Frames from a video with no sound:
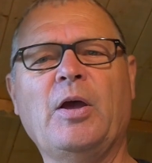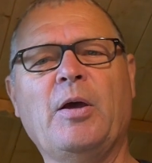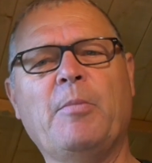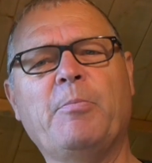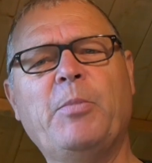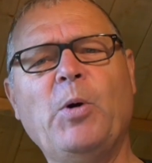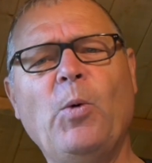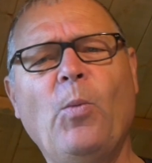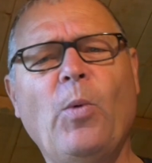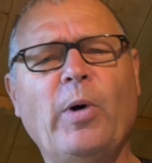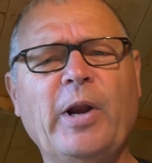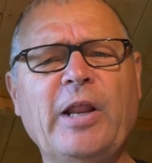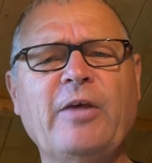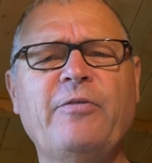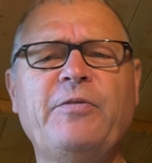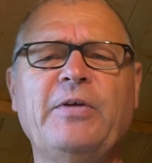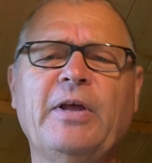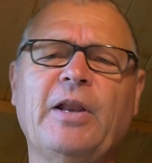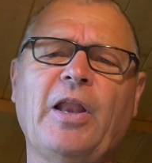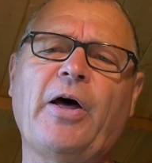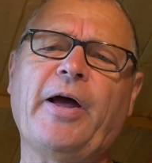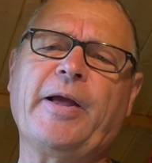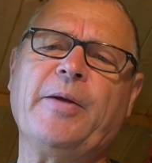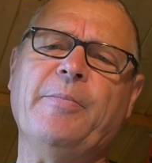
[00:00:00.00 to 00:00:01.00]
But what if
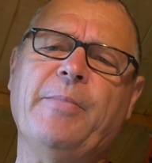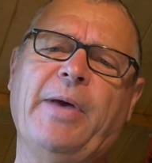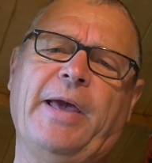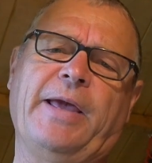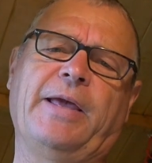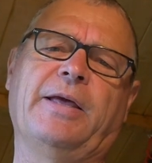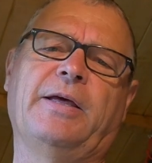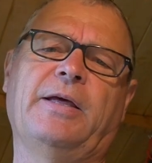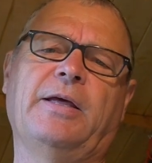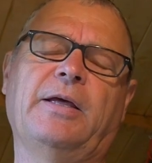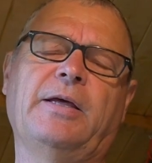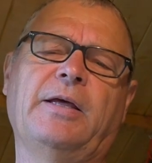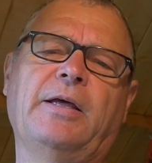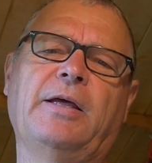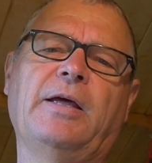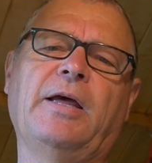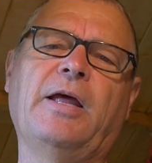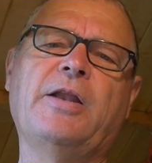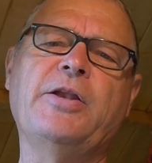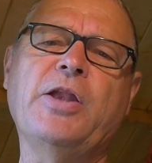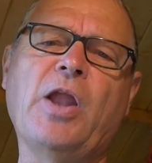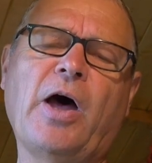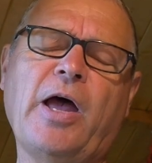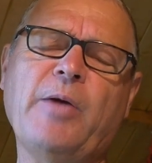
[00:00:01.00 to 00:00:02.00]
you're like me?
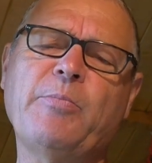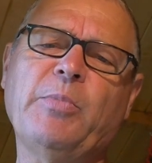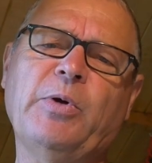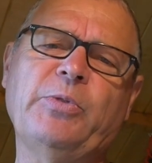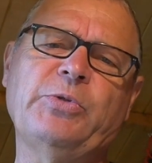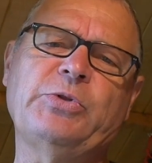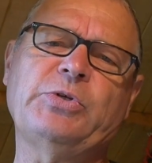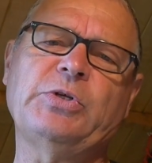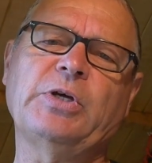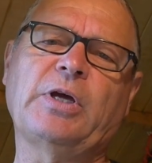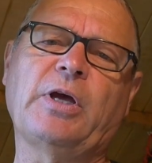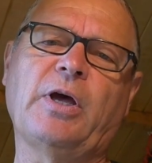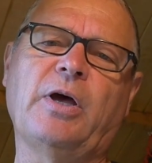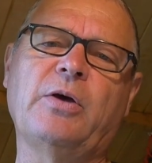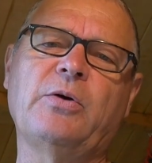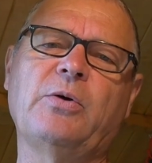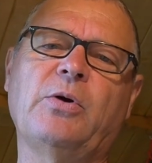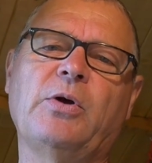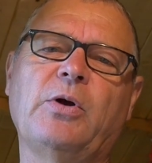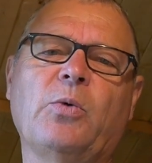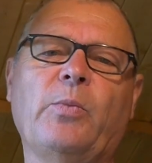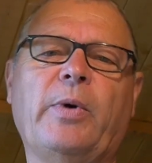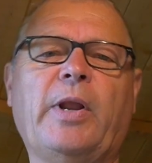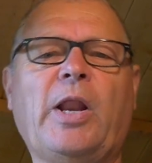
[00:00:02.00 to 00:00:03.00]
9 months ago,
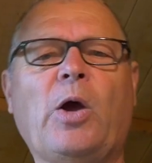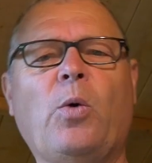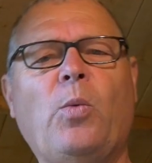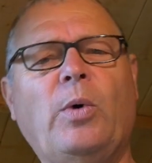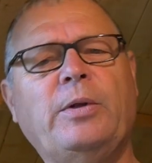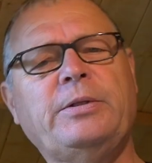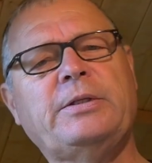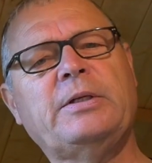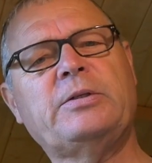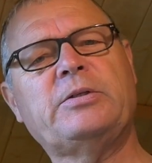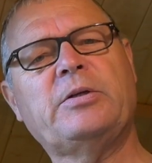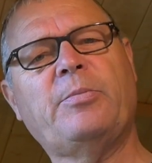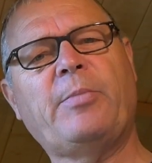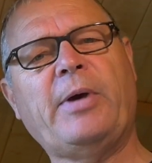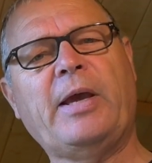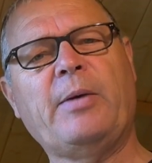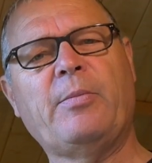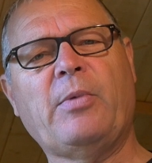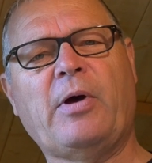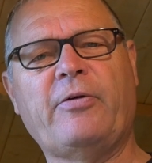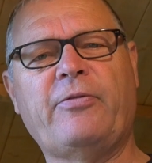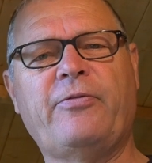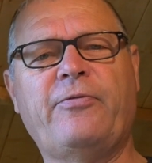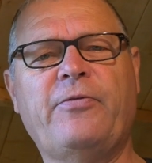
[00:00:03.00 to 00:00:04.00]
when I wanted to make
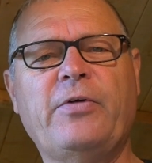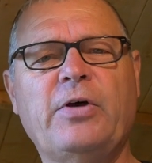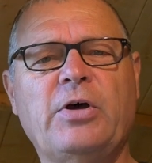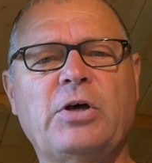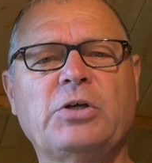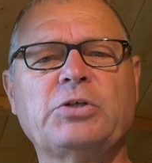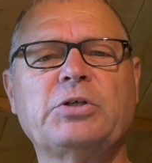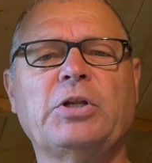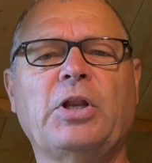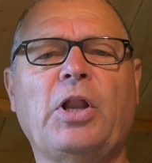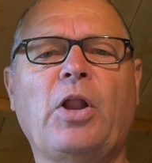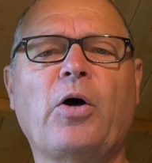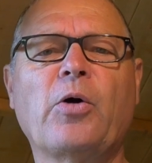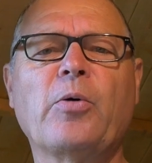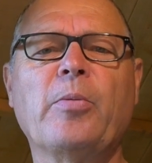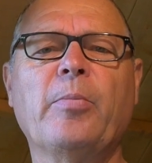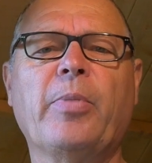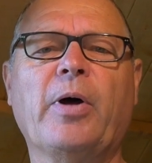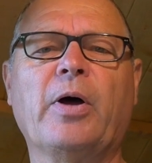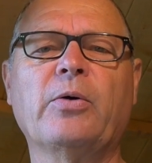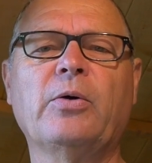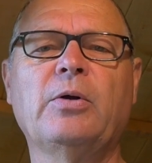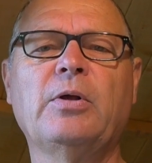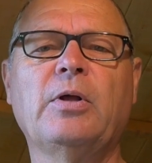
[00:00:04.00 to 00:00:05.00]
my first
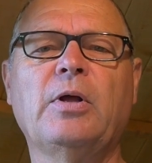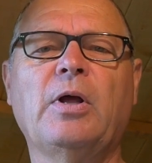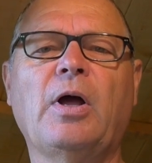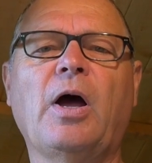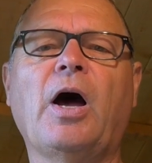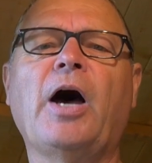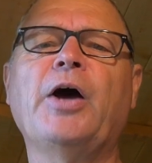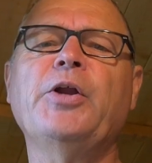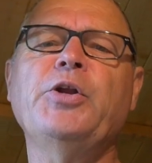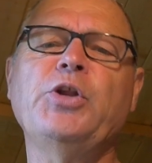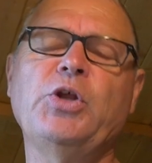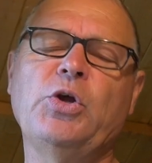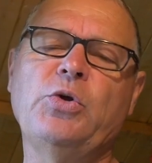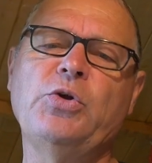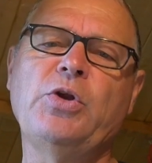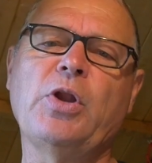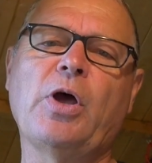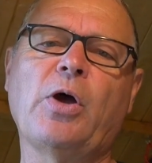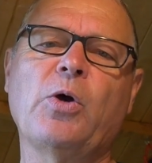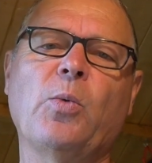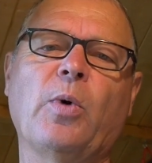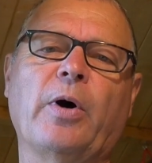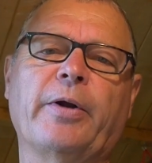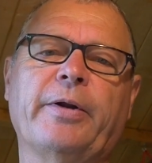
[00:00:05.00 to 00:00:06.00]
longbow, I knew
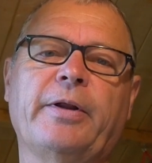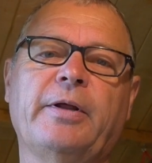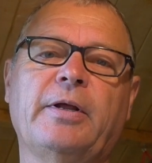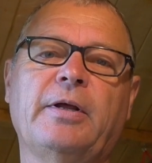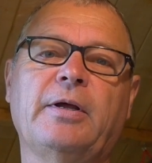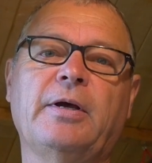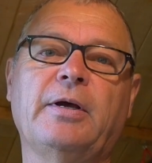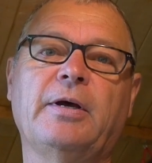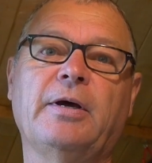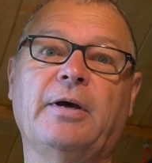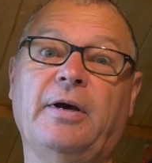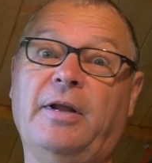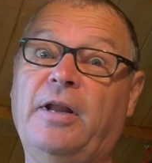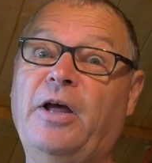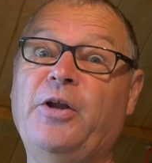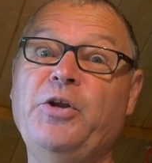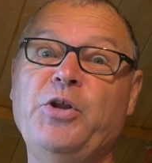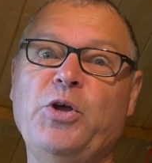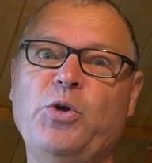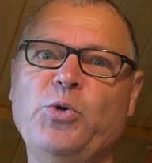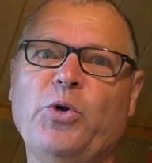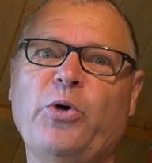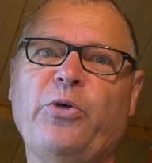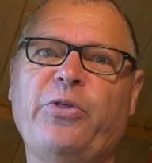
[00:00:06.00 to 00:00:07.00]
no one and I
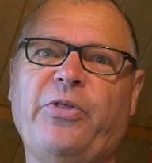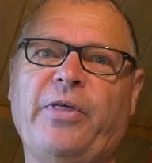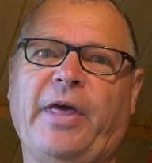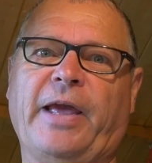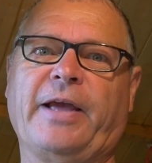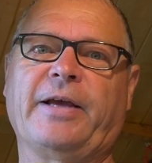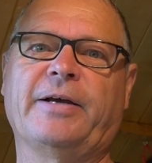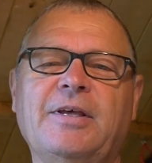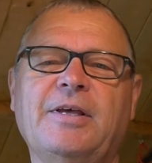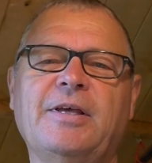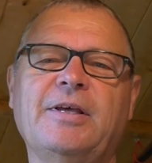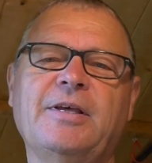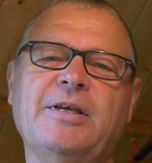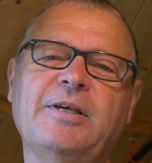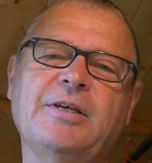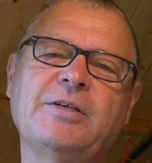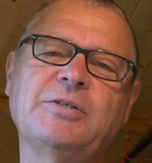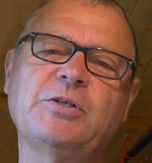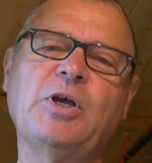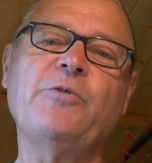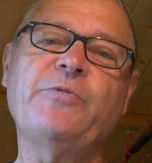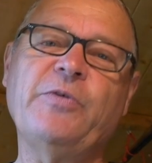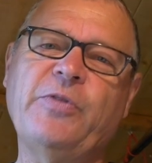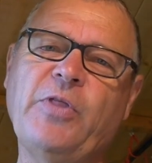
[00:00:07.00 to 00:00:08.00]
knew nothing.
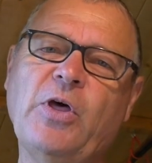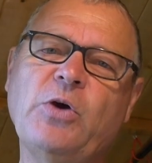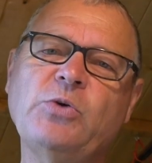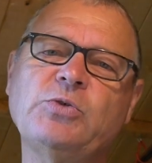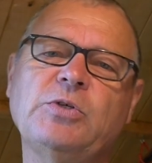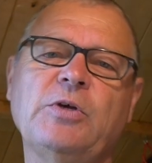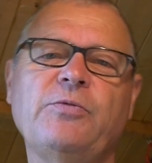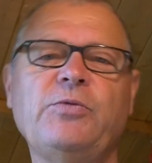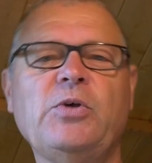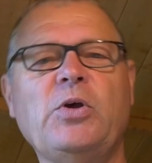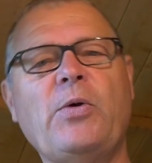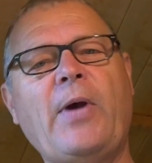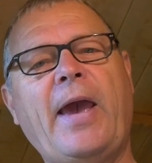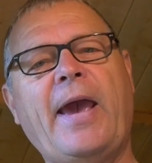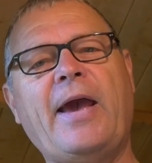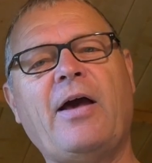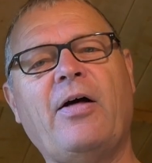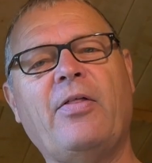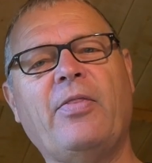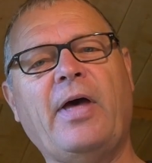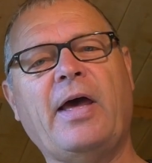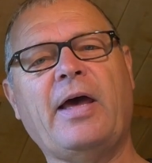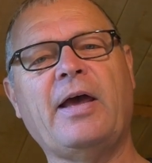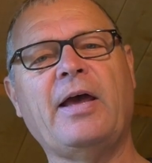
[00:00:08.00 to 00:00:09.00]
So for those of you
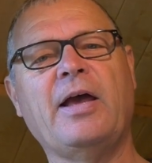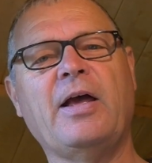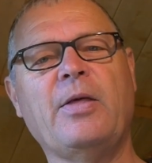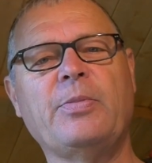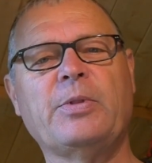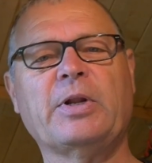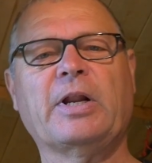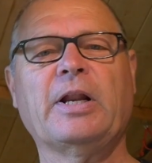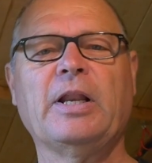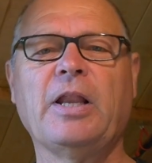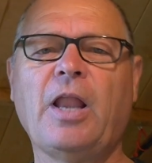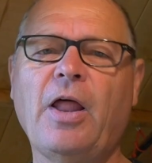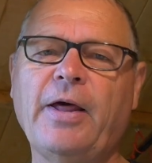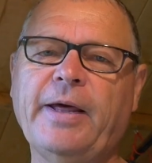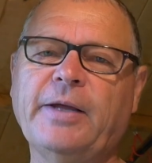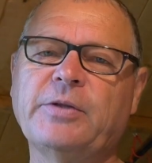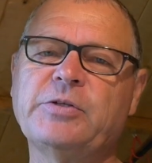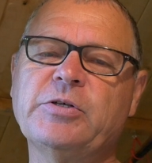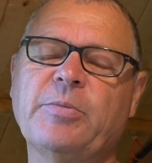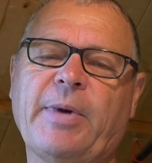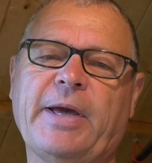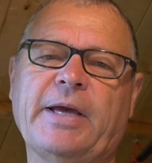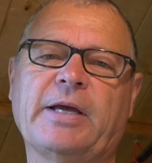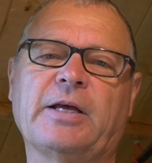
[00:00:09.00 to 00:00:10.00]
out there that would like
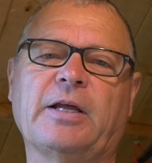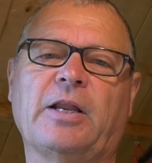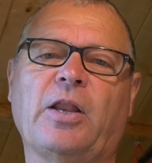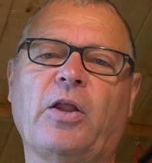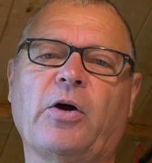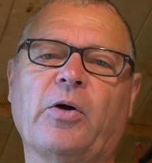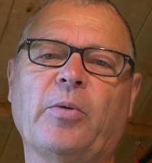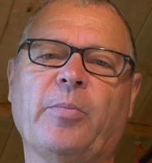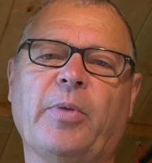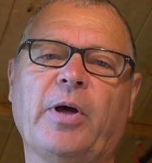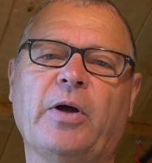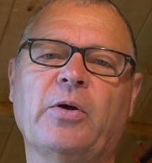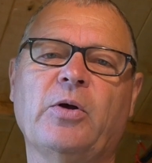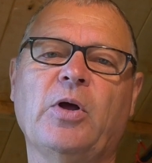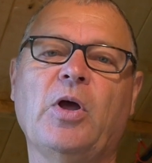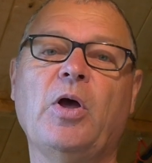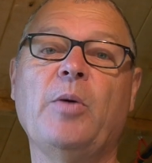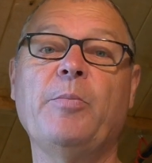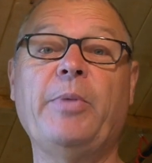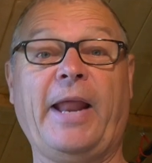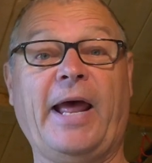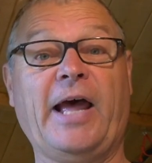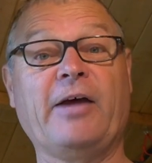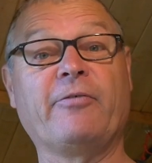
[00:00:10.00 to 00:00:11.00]
to make a longbow
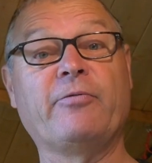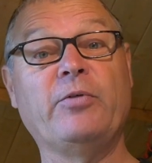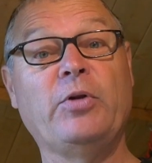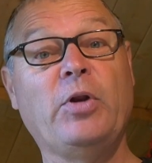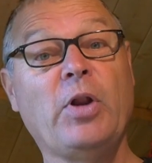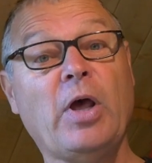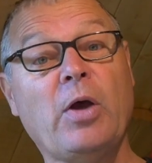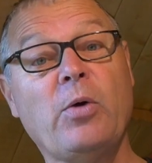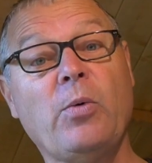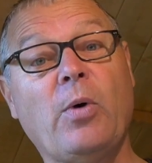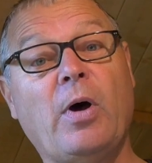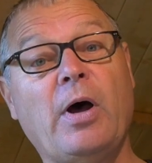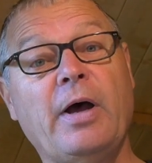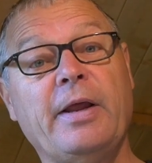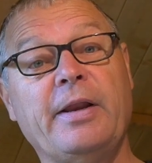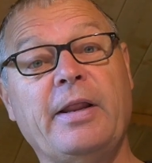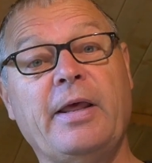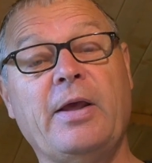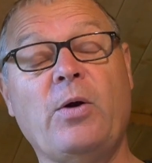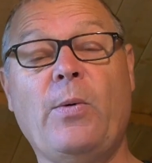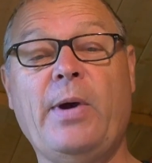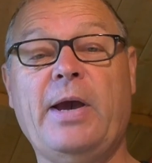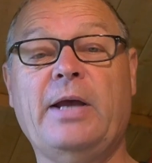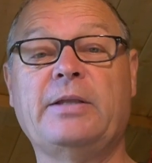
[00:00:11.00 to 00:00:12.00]
but have no
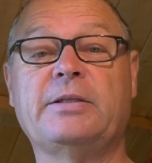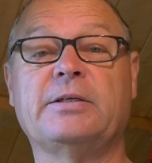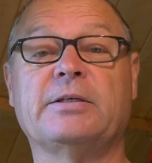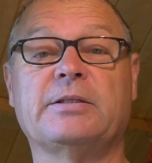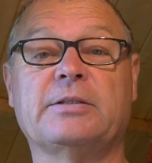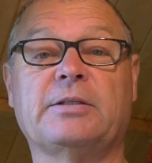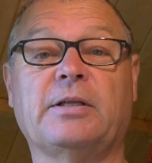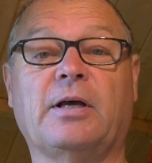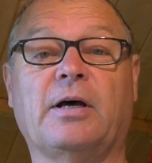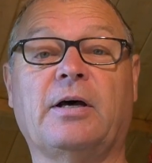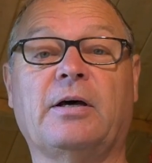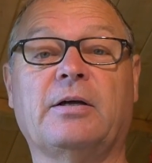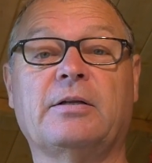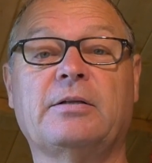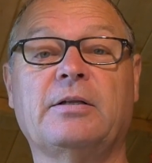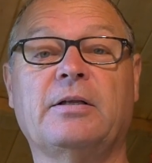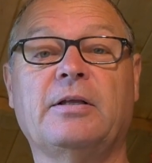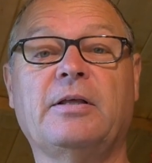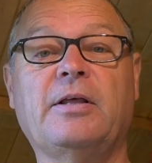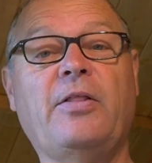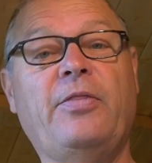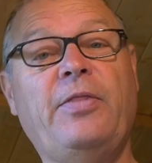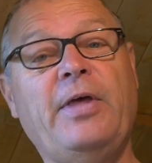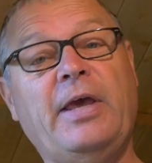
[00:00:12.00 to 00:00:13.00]
idea where to start,
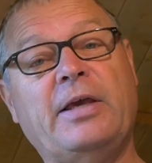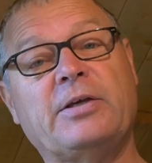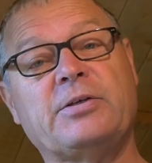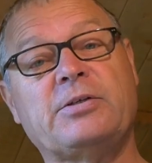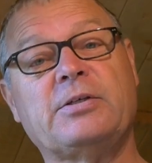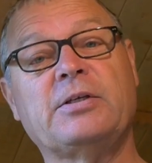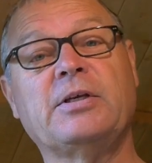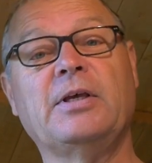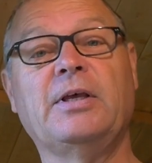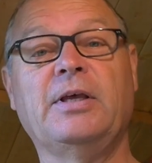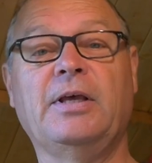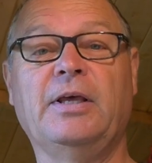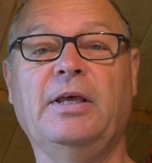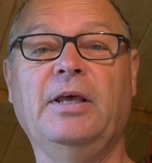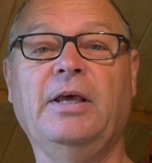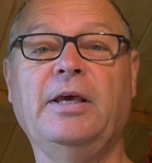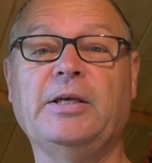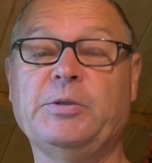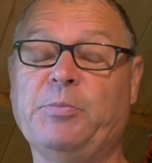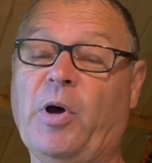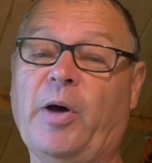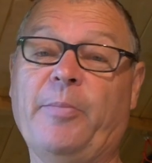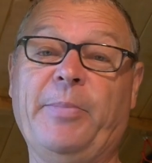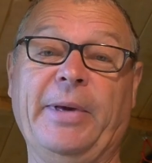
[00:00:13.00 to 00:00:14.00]
this
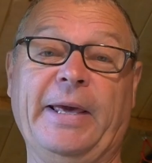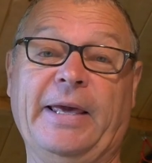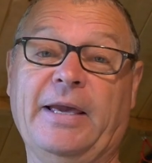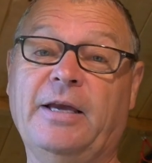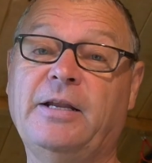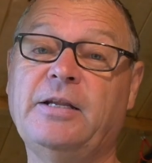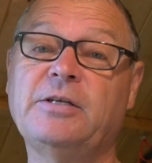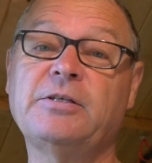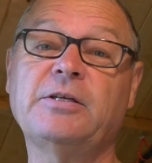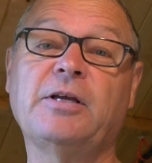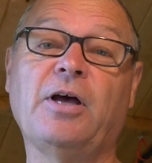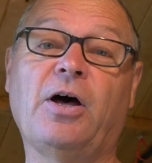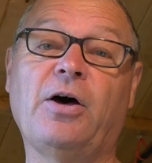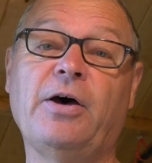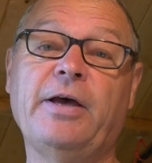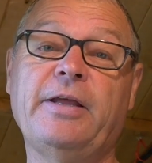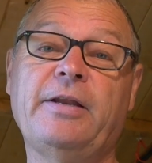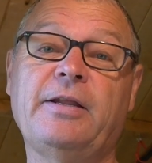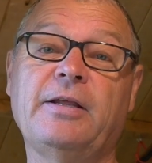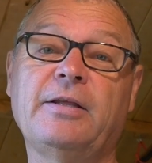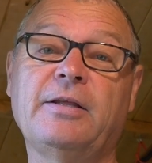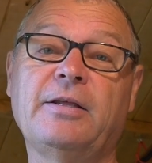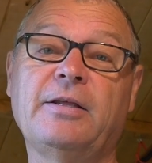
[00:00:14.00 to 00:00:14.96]
is my beginner's guide